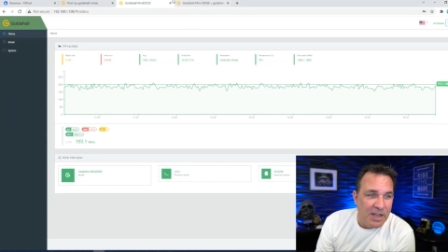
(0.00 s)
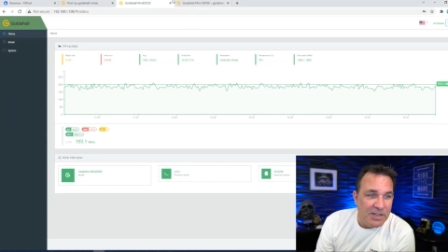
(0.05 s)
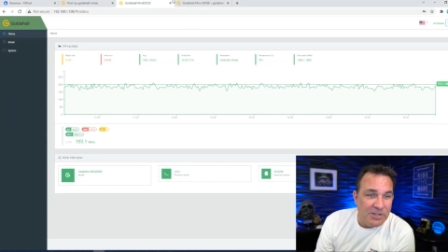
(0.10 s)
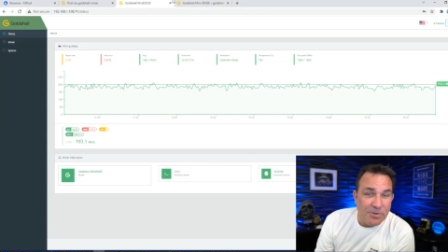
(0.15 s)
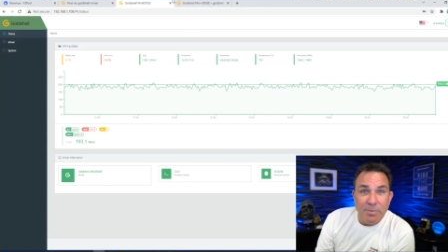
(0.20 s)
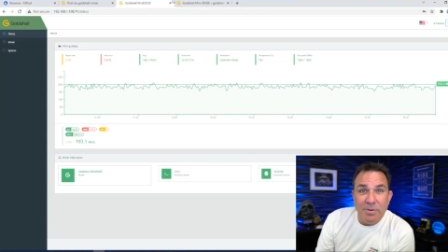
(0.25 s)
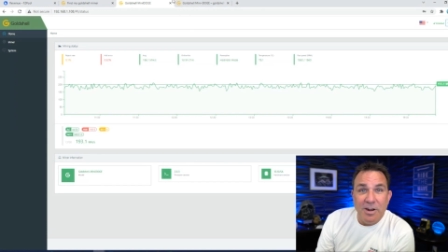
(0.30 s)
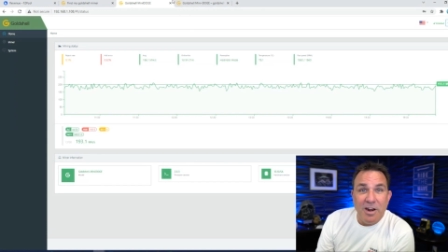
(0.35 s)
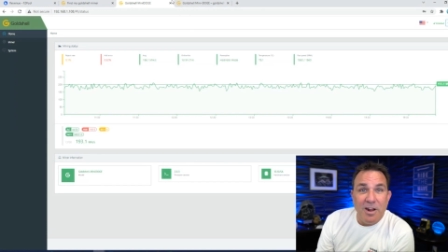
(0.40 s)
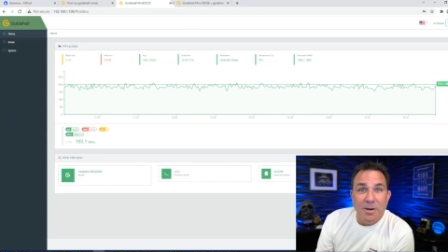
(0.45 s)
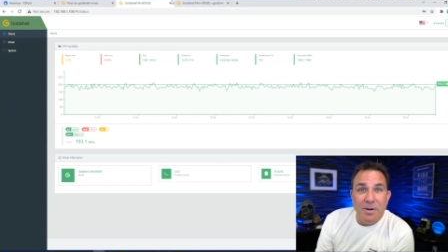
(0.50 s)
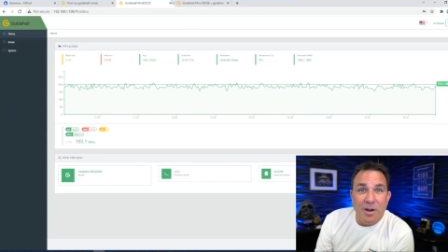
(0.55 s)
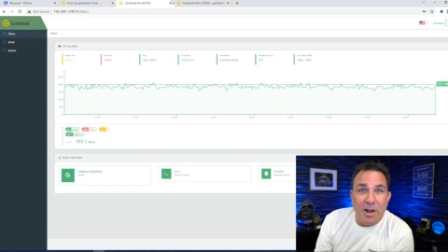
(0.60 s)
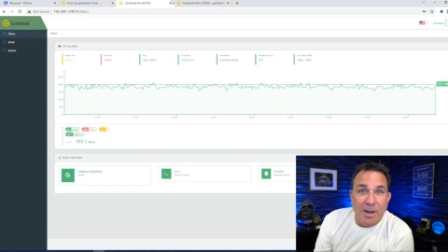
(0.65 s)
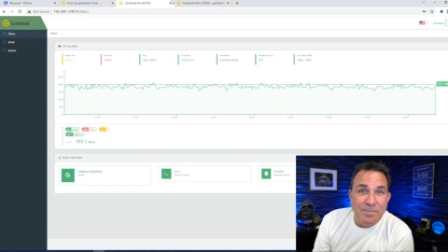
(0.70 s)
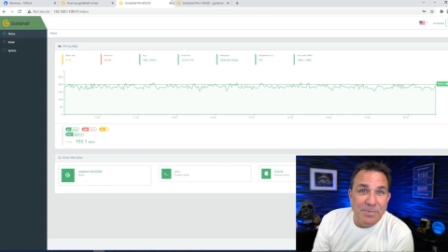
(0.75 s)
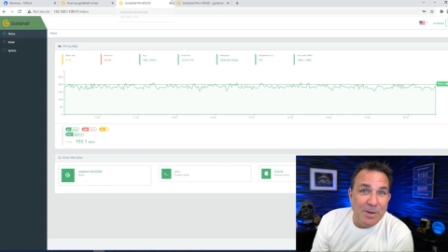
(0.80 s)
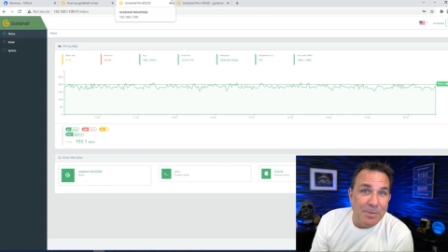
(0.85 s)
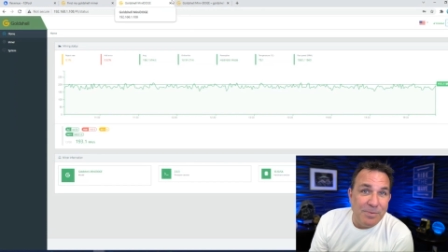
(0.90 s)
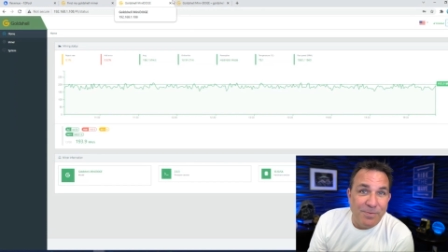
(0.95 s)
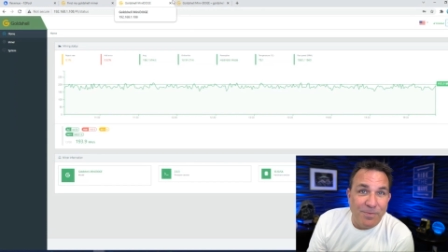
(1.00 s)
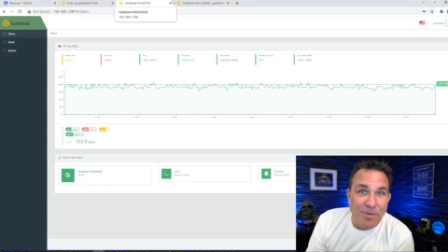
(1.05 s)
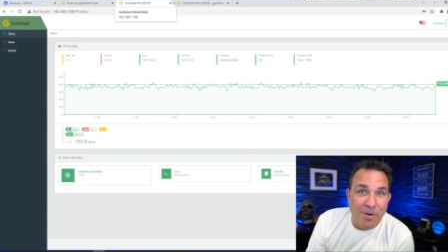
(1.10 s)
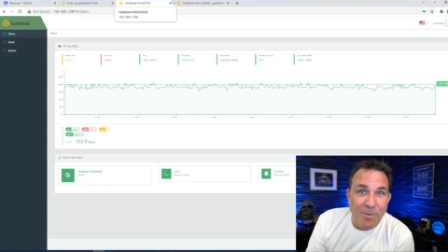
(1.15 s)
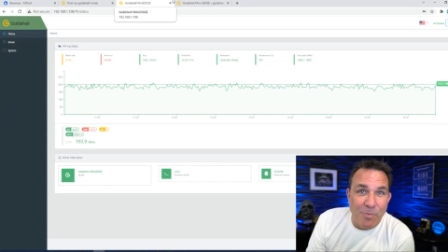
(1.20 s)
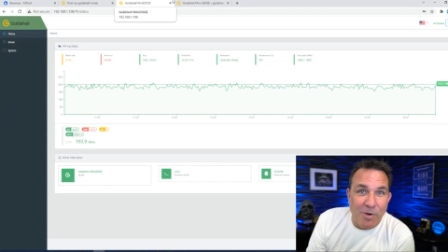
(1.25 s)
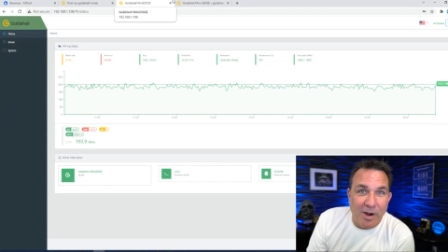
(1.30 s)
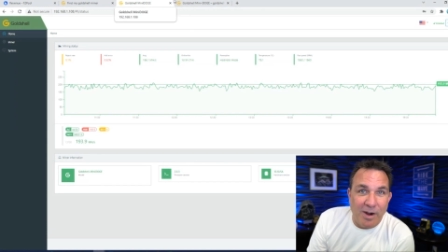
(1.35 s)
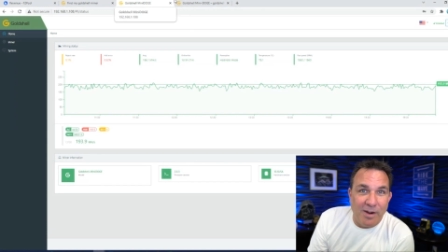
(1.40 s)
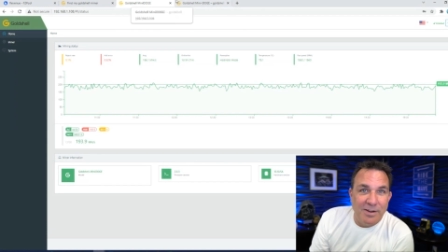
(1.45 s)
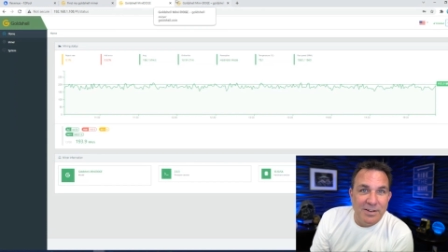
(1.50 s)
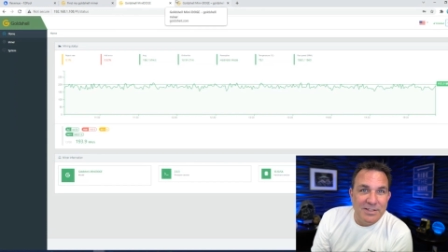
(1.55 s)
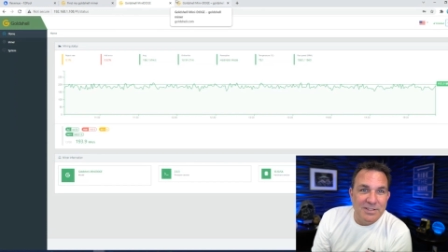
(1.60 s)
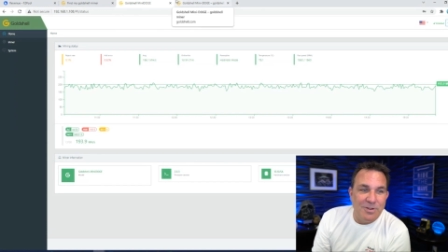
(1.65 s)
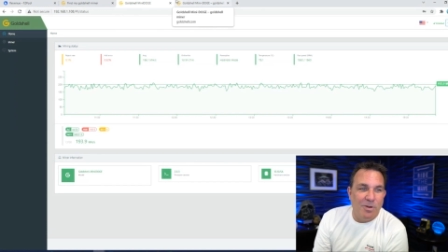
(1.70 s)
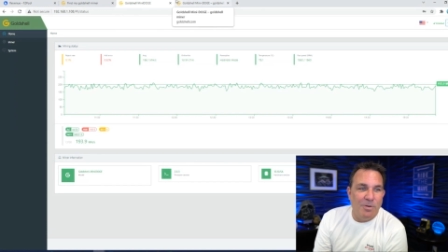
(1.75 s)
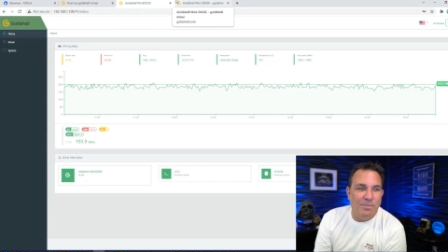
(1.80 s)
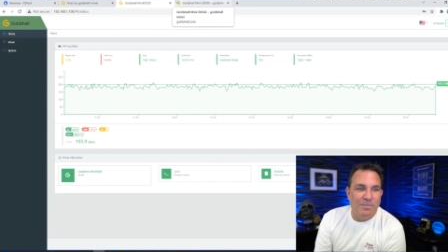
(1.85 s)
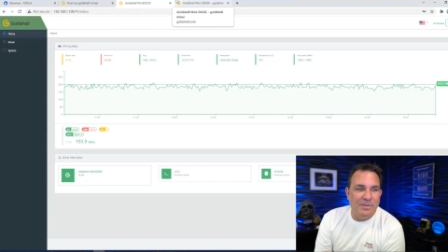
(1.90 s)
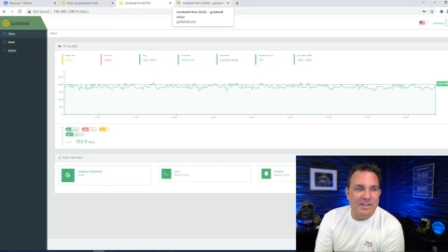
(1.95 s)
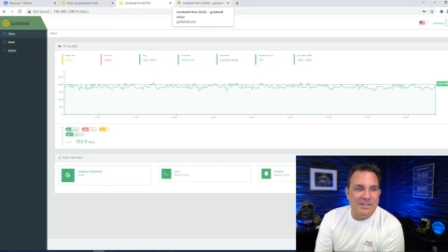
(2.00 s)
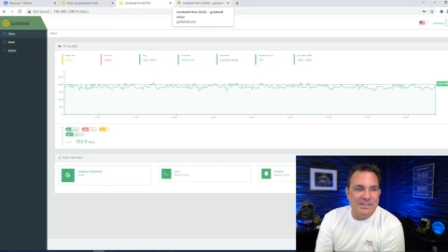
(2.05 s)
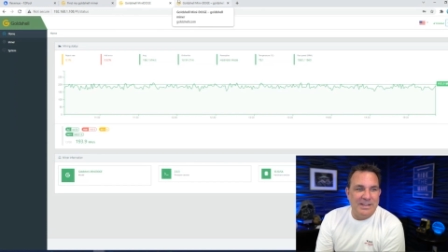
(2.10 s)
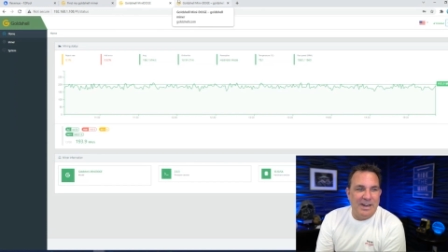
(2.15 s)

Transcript: So I'm going to update the firmware. So hopefully it's